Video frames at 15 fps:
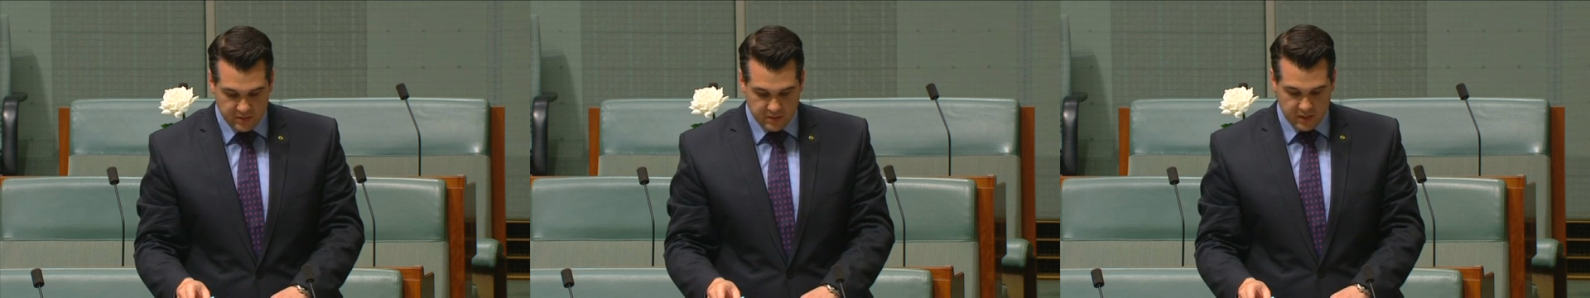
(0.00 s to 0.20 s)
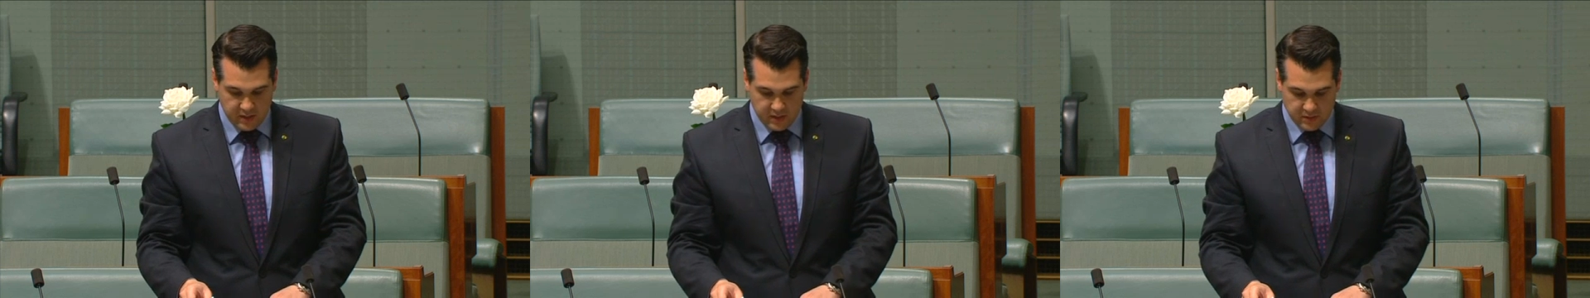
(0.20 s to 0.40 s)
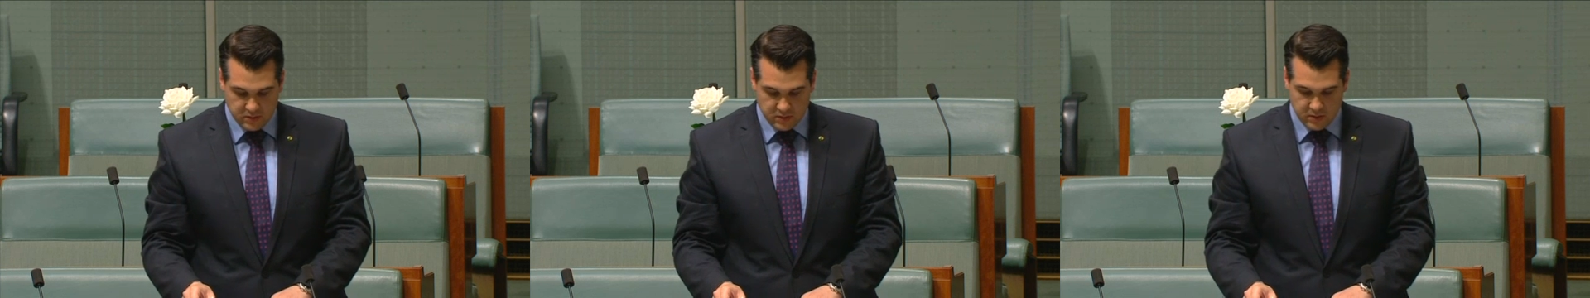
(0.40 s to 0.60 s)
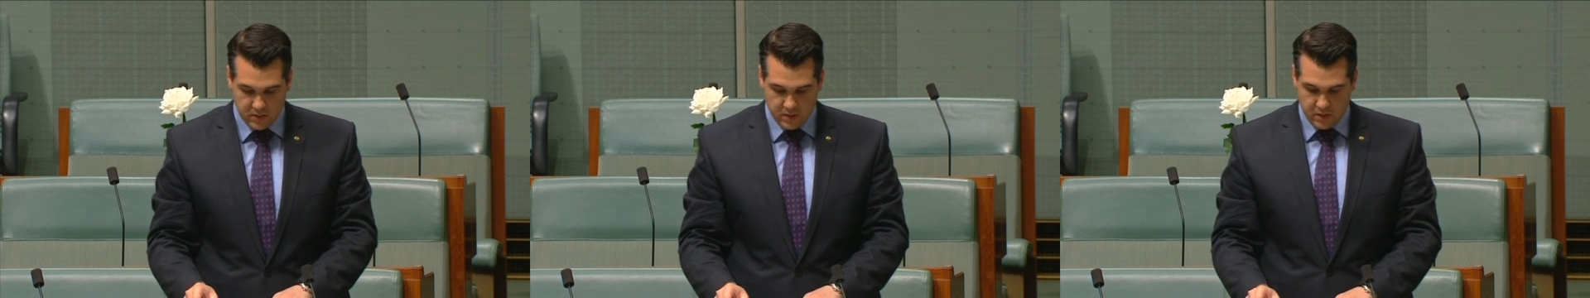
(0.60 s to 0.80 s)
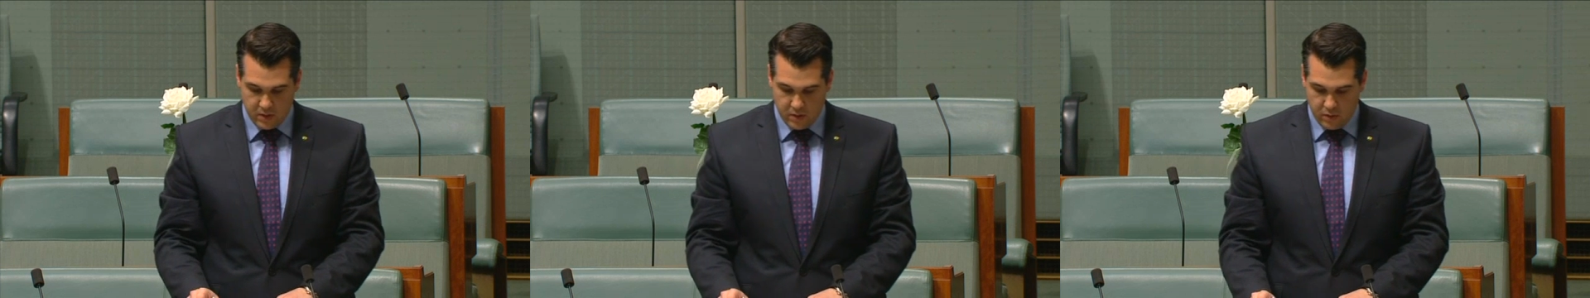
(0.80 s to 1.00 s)
cities
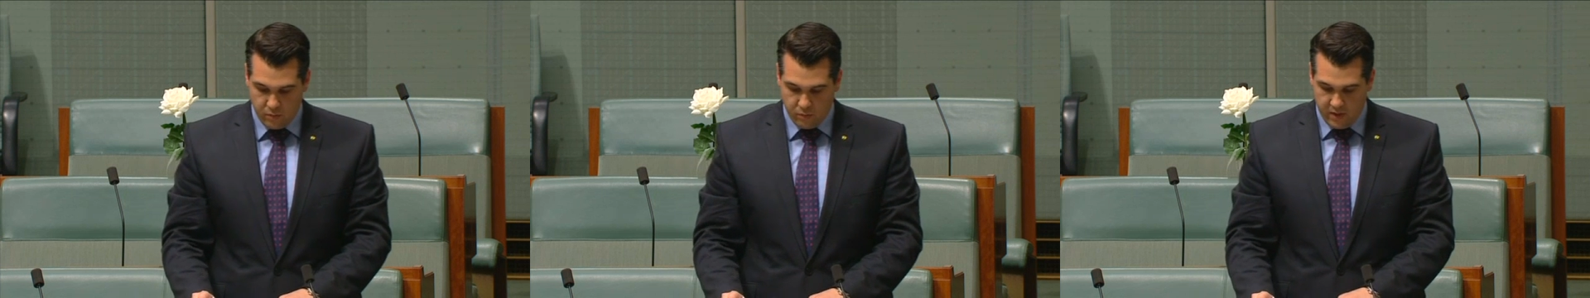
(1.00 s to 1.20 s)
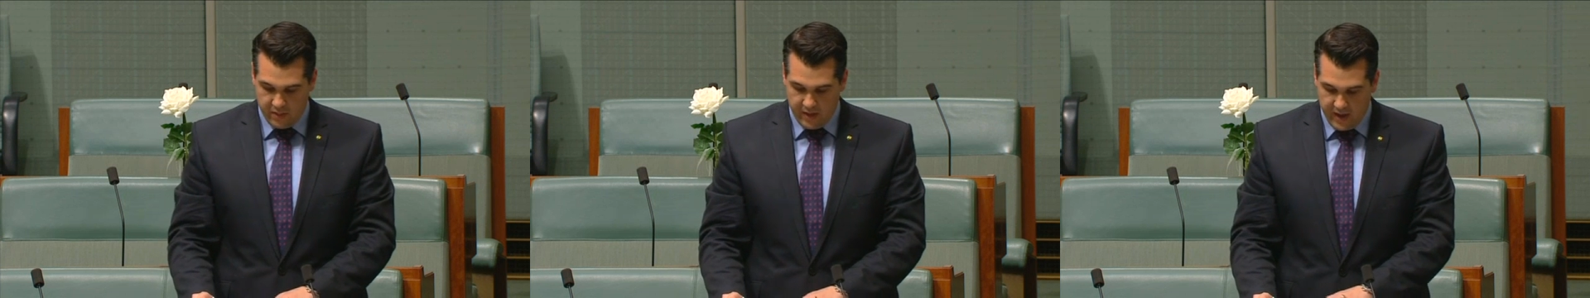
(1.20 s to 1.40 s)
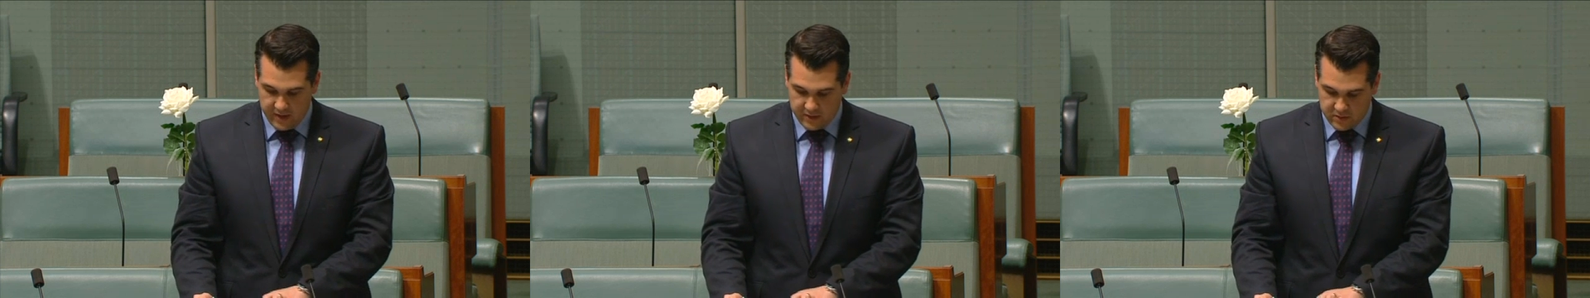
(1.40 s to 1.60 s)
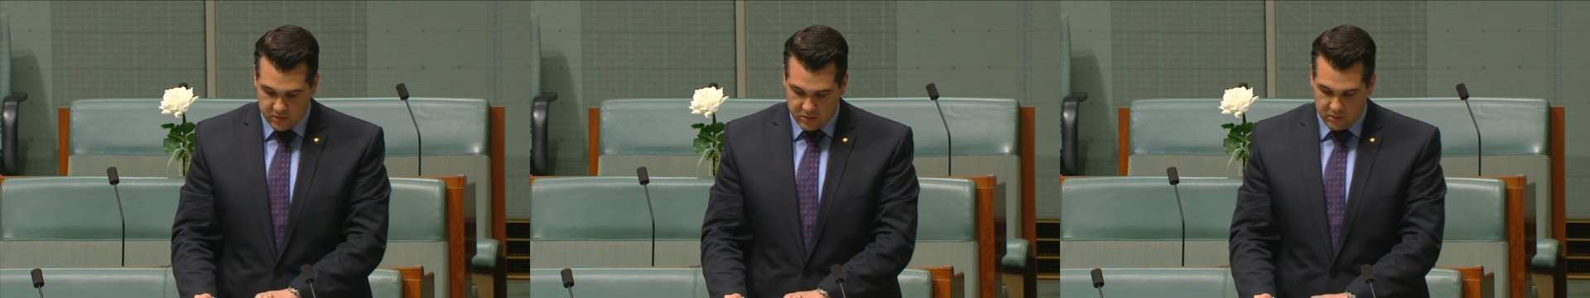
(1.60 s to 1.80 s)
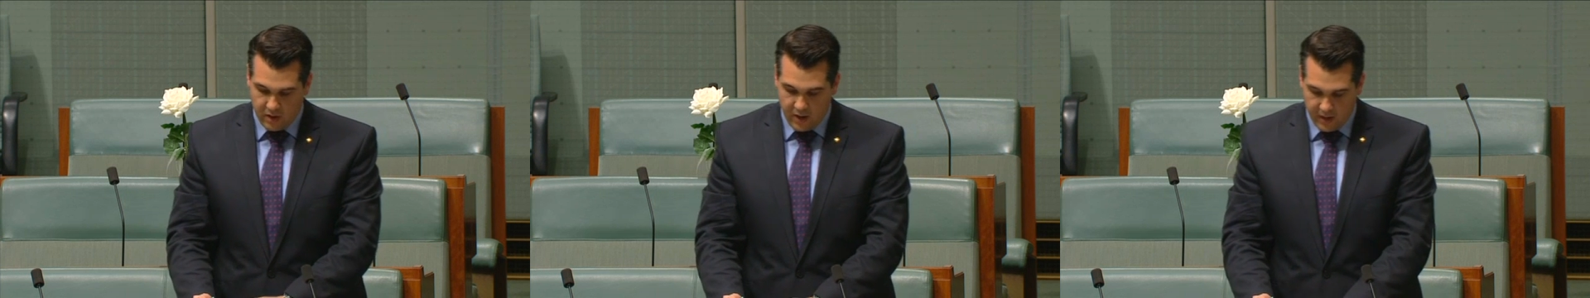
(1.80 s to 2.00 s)
where they are to
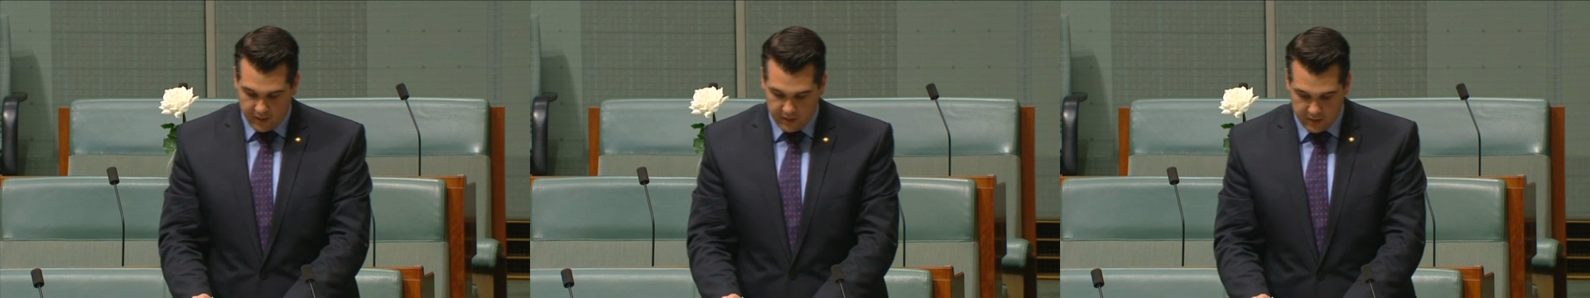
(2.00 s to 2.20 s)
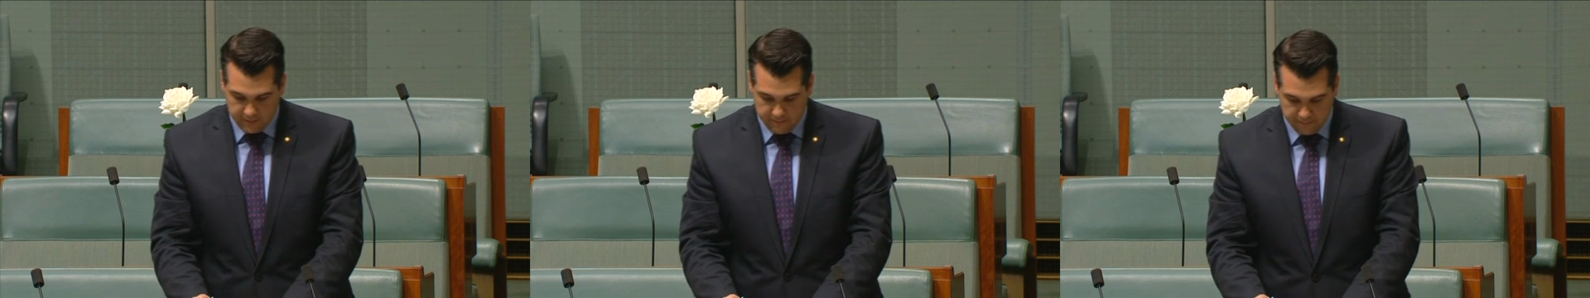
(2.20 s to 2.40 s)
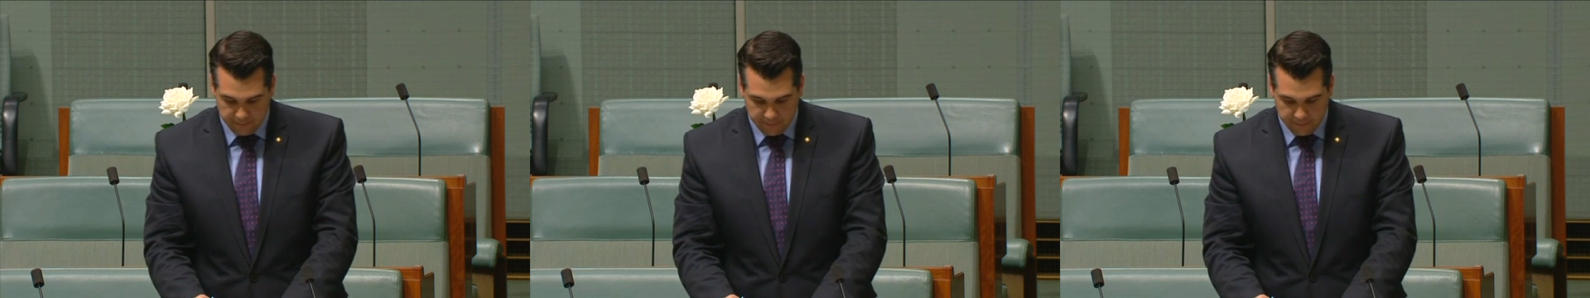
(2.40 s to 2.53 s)
strike: